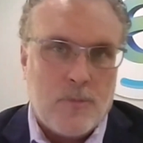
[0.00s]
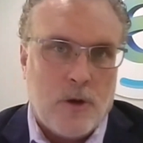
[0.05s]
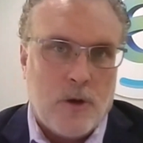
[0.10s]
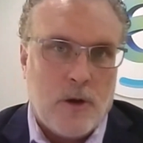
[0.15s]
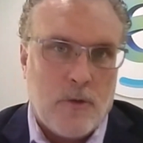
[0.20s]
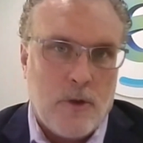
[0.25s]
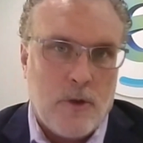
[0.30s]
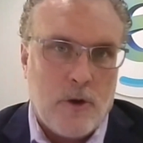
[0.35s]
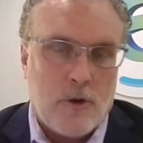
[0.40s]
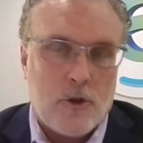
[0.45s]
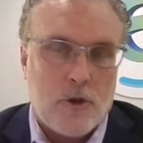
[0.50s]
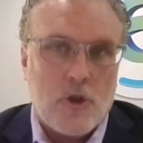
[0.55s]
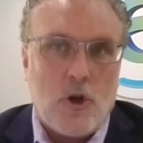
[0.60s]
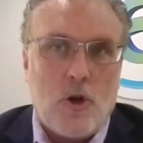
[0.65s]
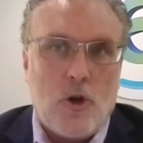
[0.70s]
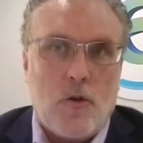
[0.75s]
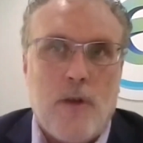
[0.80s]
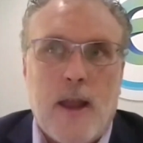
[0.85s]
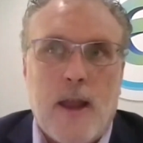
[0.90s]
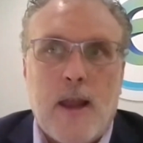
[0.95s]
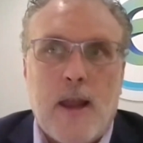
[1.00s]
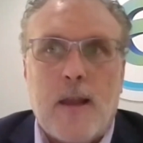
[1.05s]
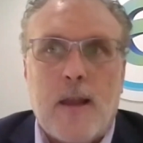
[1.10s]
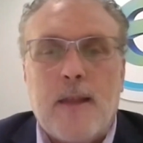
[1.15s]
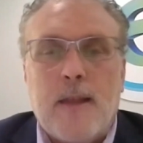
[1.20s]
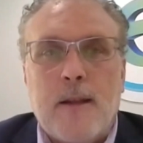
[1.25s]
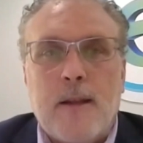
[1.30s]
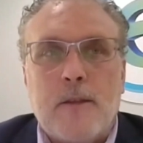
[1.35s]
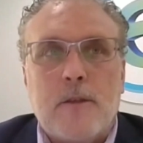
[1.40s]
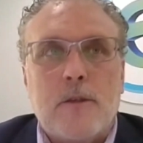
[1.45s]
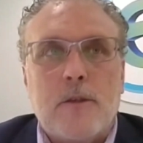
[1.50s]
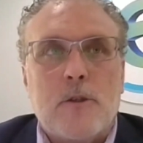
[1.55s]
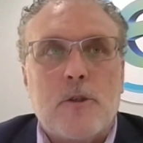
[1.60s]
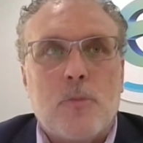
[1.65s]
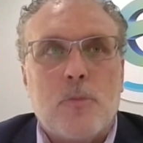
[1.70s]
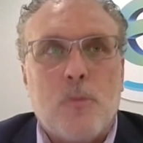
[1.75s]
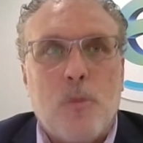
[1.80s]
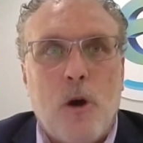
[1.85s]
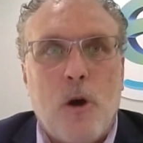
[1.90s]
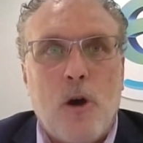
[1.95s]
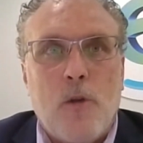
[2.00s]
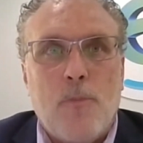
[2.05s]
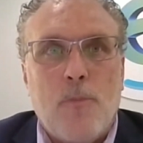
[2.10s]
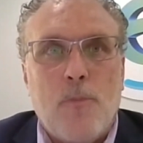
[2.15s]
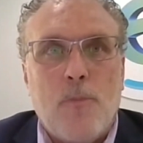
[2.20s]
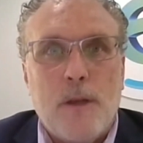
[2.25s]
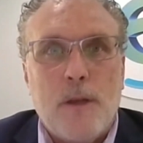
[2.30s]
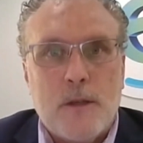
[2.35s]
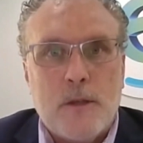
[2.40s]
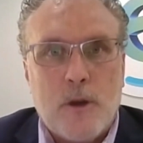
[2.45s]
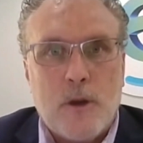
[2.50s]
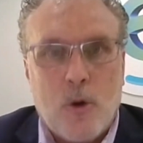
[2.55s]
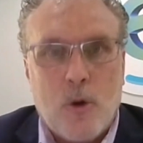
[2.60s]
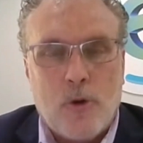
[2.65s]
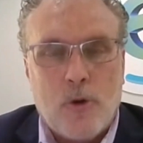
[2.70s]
as part of their survey that small business